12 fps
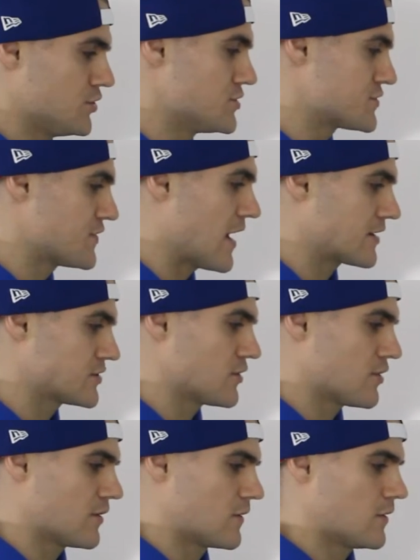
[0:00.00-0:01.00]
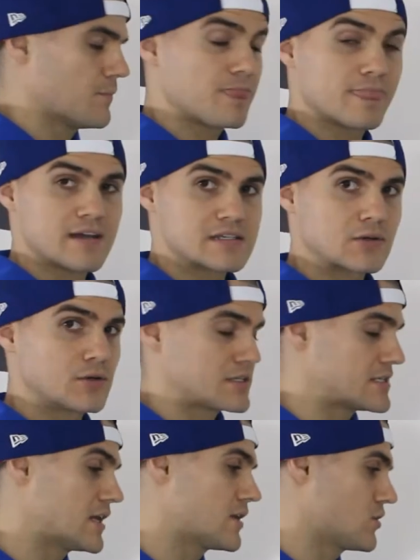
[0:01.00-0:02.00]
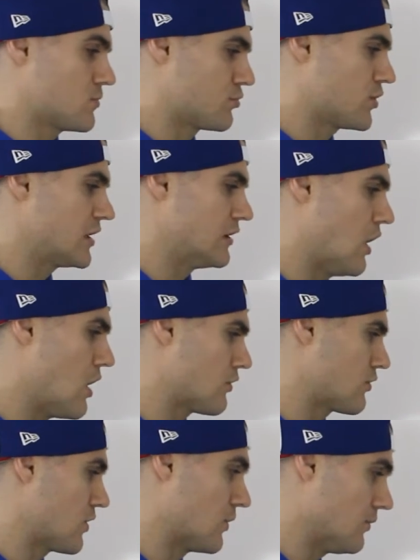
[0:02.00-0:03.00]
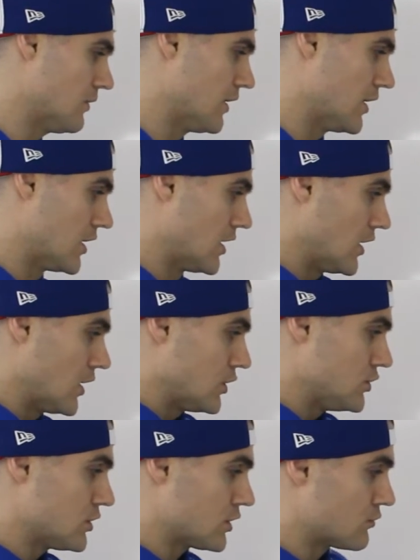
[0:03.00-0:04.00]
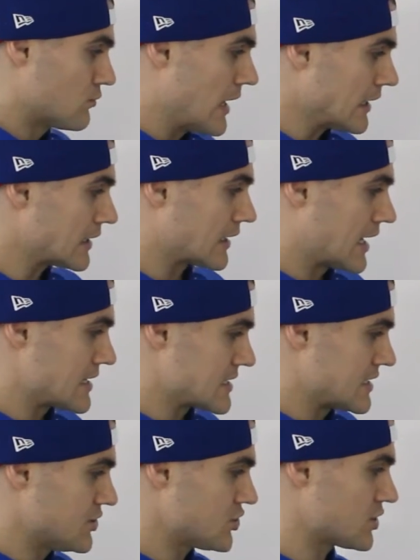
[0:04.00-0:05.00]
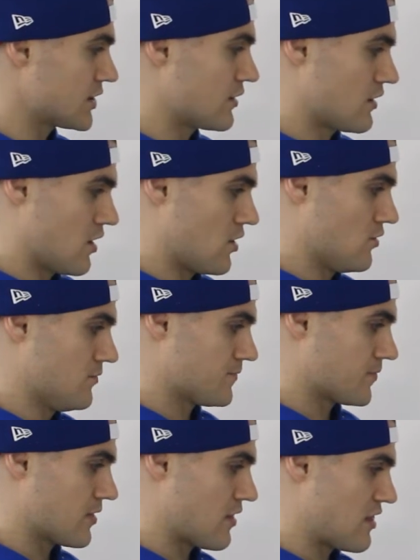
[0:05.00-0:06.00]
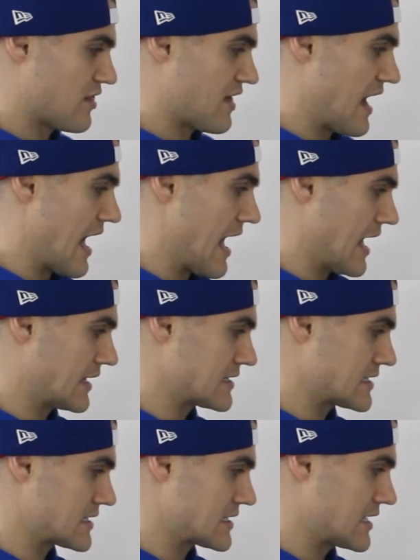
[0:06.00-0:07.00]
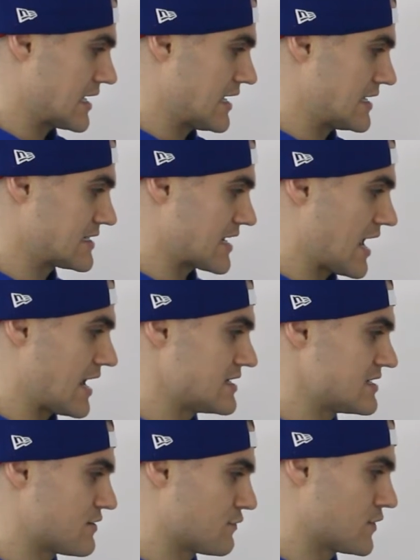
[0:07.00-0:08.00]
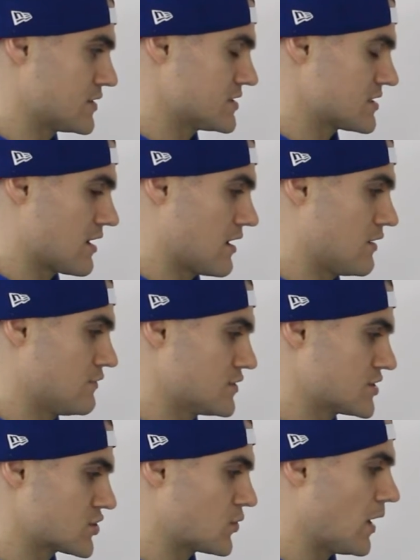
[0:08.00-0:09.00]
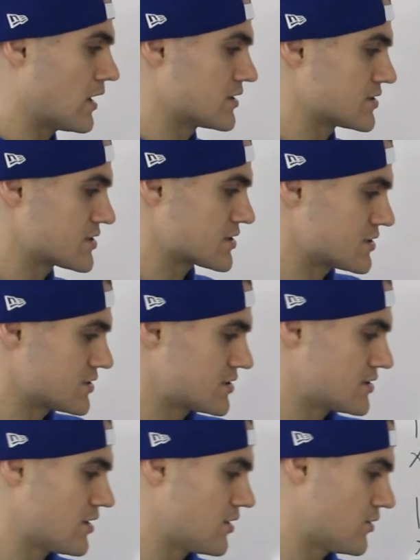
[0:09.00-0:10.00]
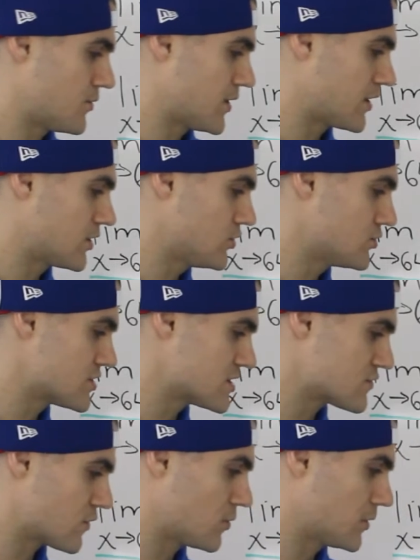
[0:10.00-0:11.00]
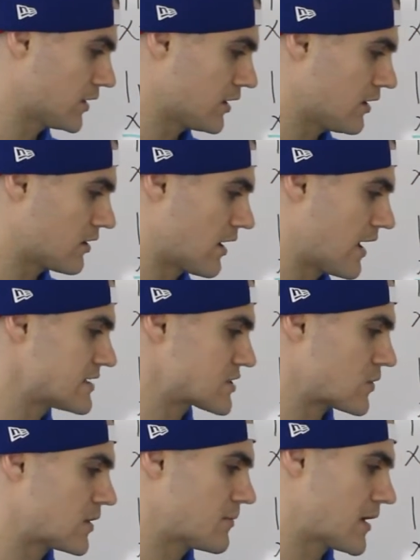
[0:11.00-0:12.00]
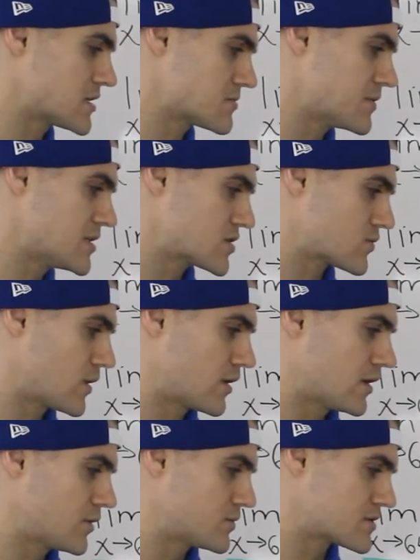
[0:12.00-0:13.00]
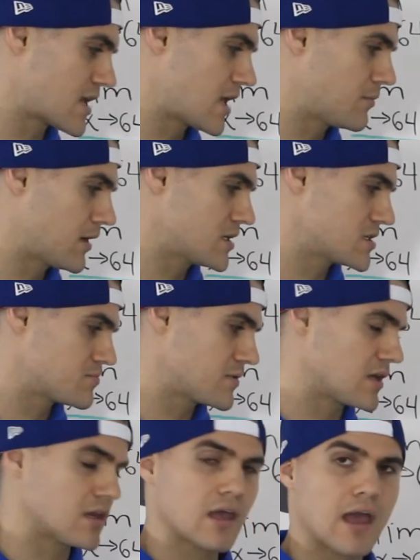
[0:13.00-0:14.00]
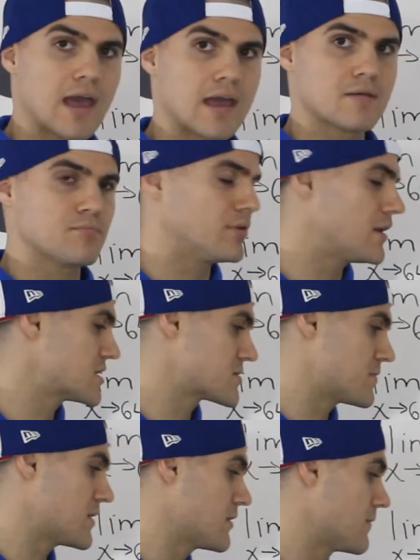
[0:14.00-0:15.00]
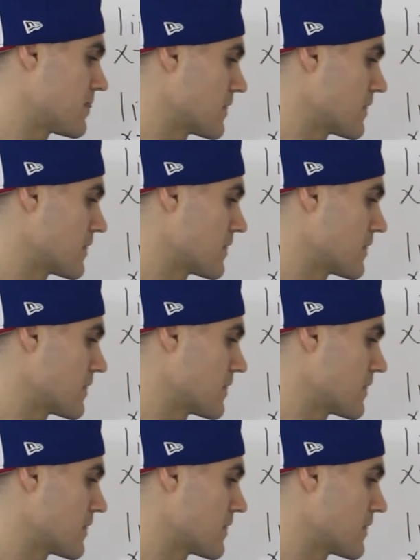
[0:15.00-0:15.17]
use factor theorem. That's going to take you pretty long though. You can recognize initially though that it's a difference of squares. So we can use this formula here, a squared minus b squared equals a minus b, a plus b.